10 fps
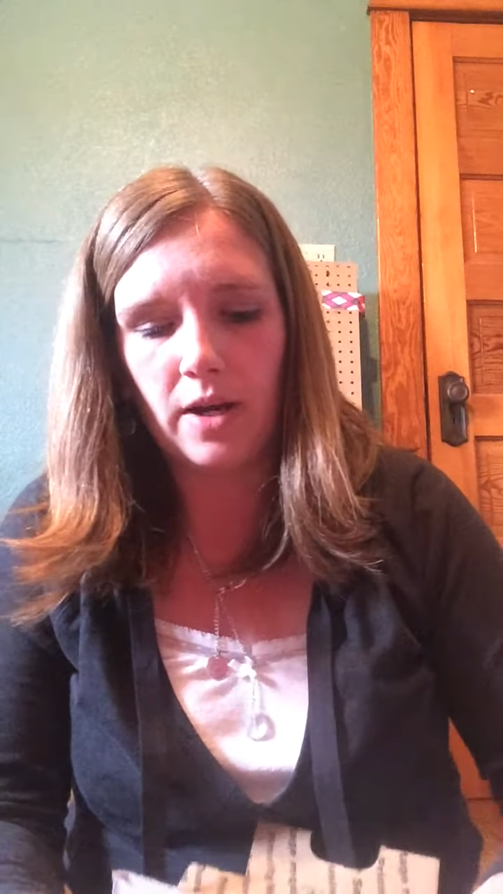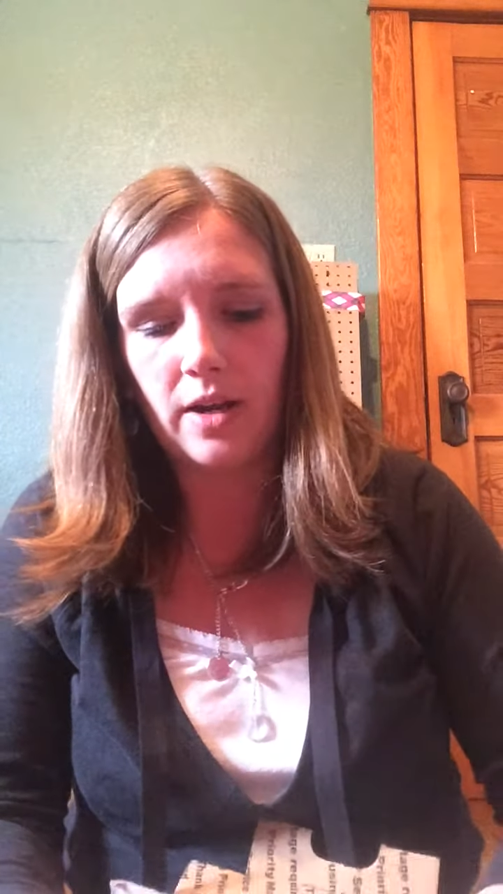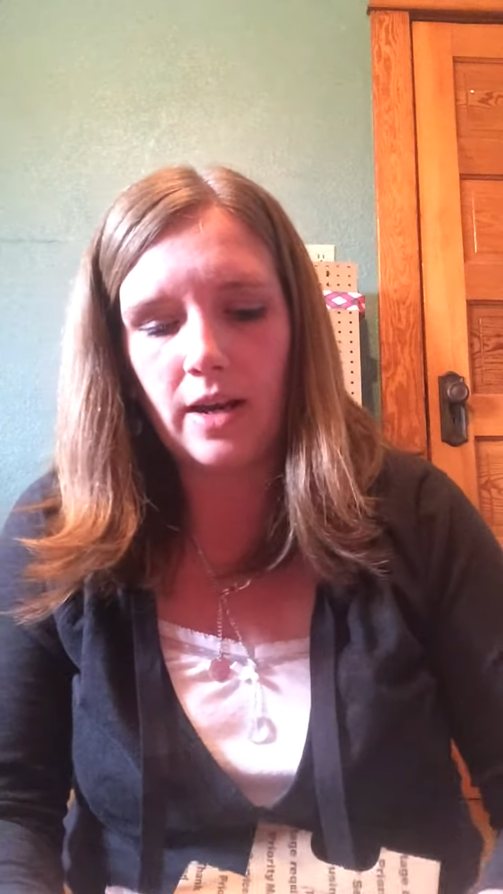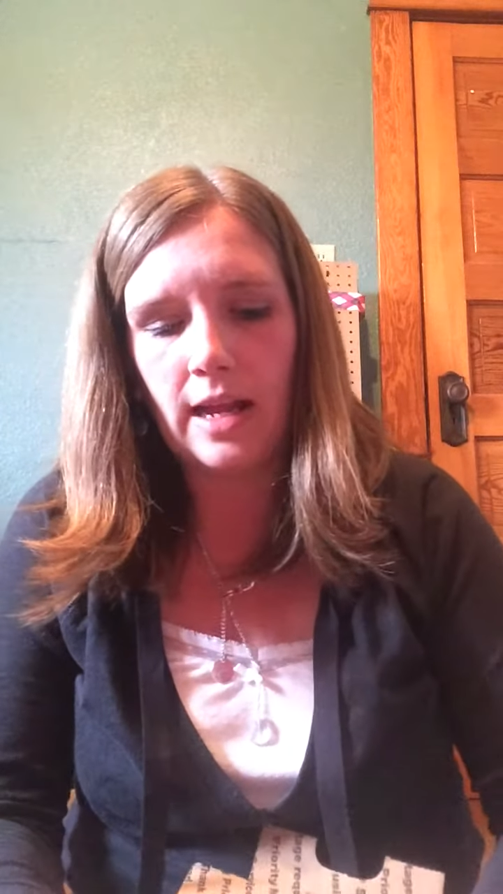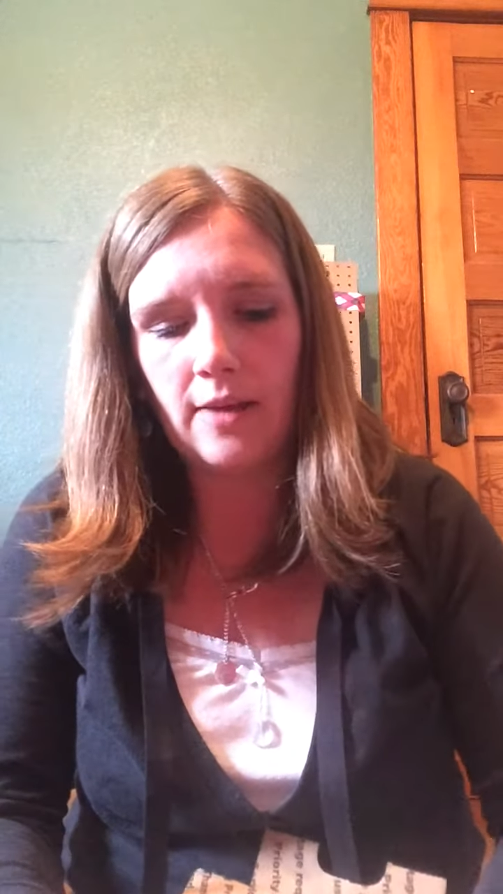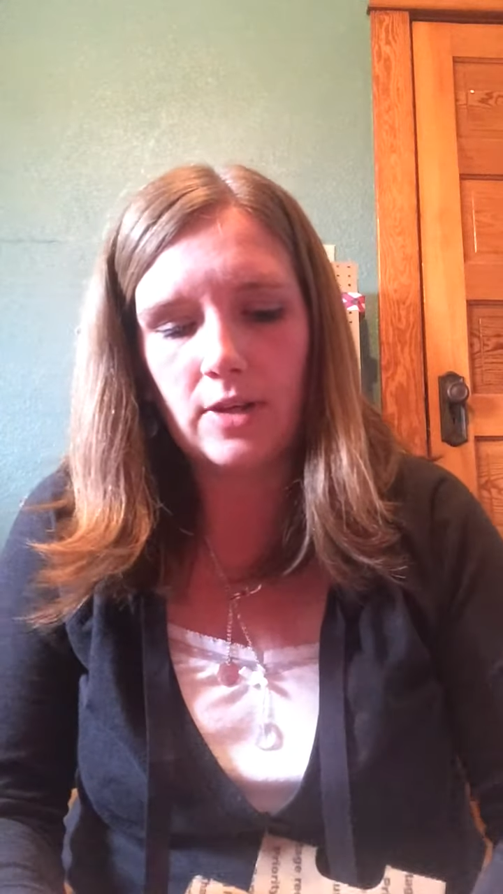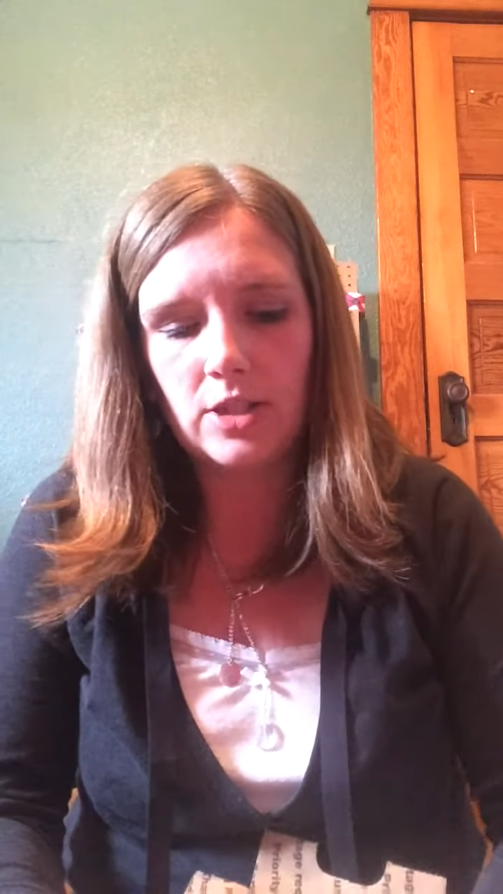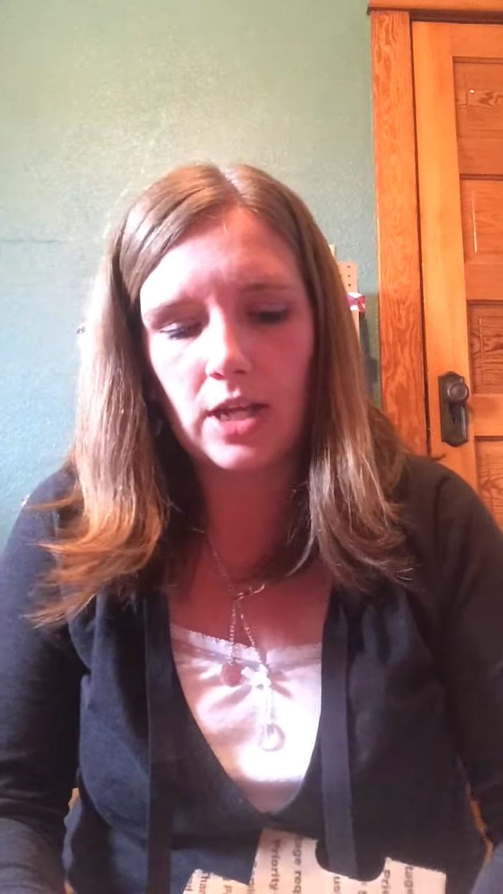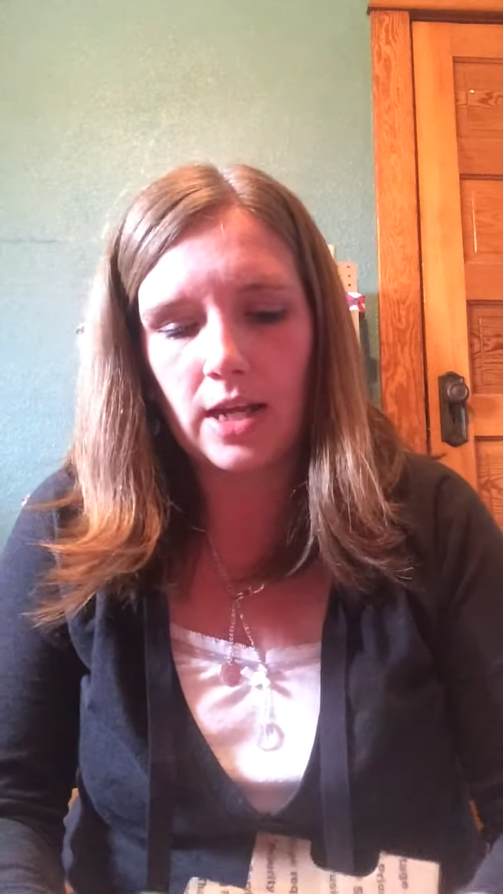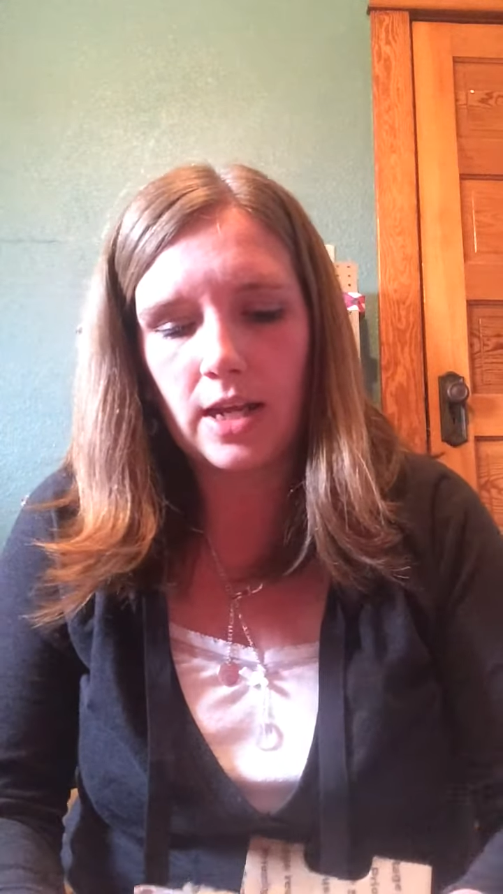but on
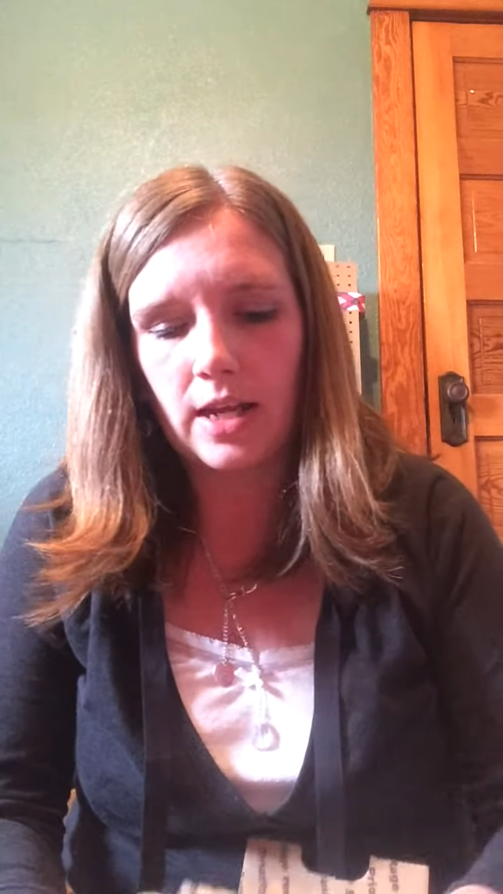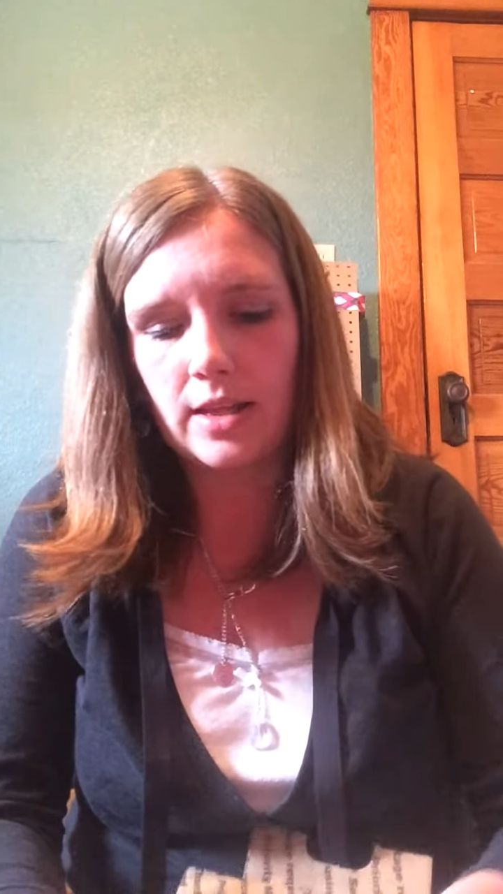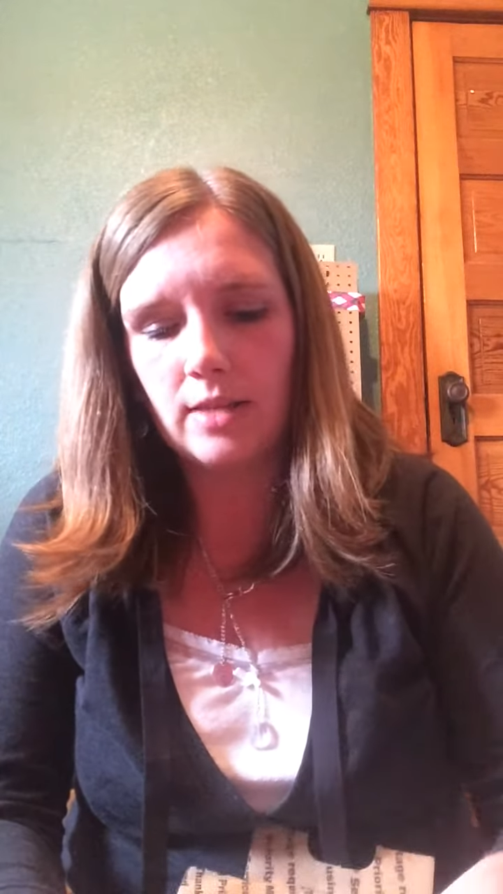average I can get